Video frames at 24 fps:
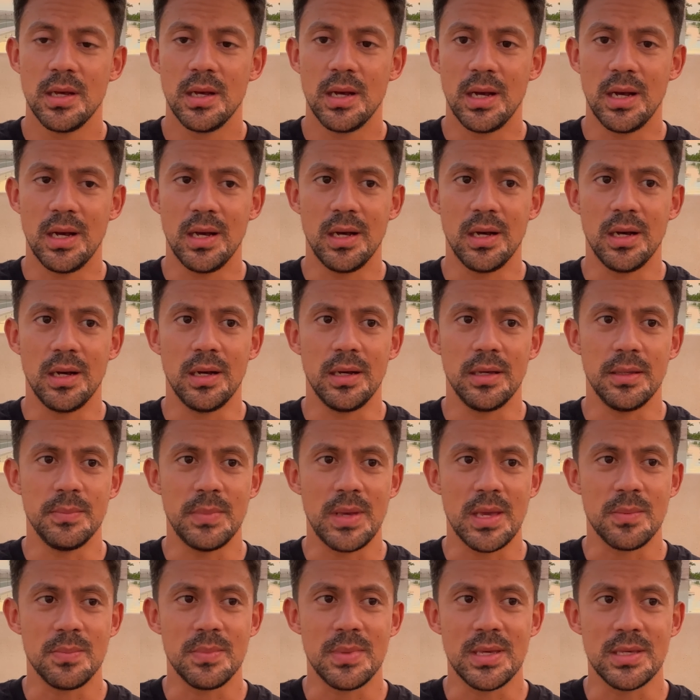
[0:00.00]
It
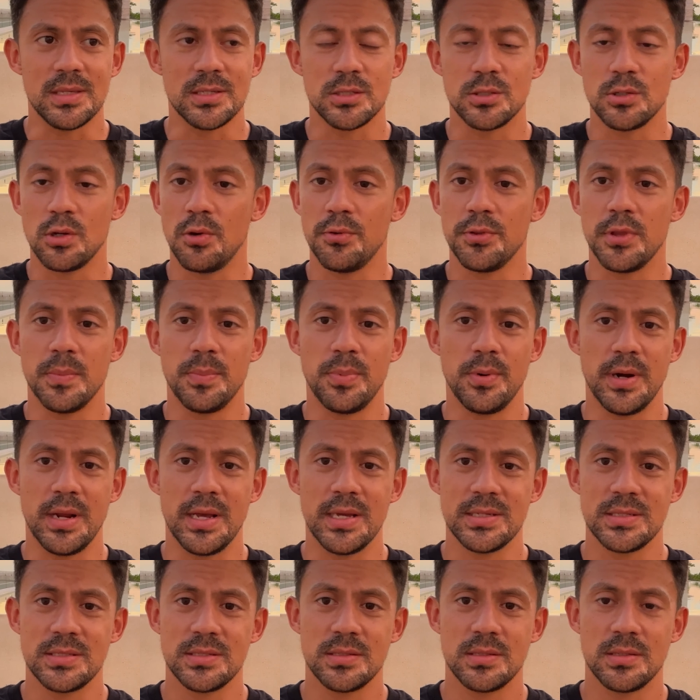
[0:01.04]
made me so
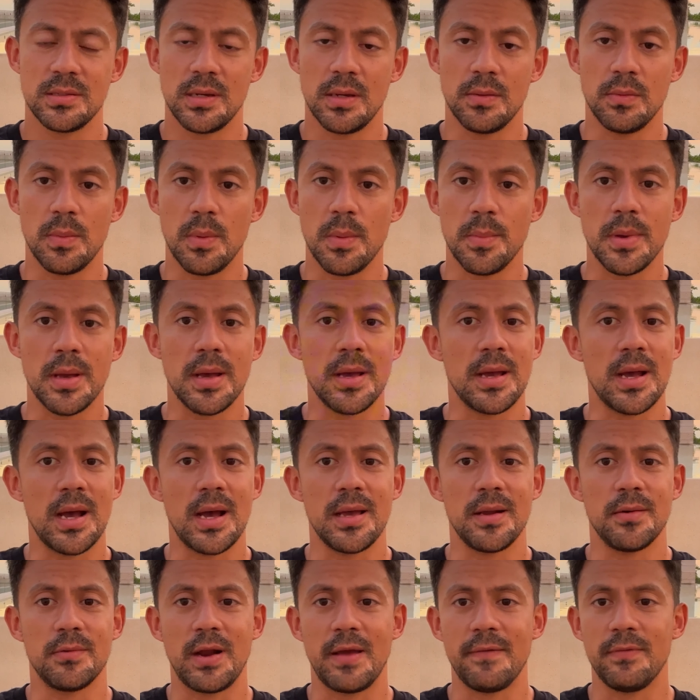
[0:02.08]
depressed. I remember I
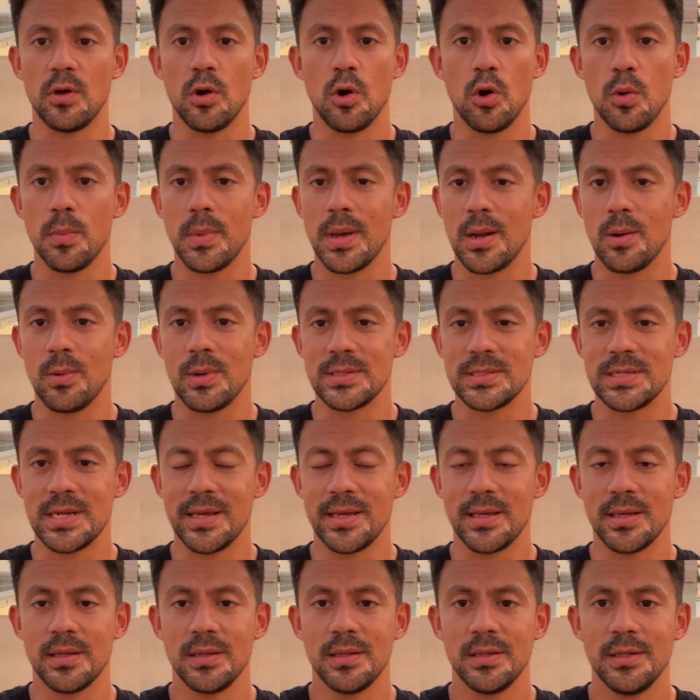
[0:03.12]
arrived home and I was like,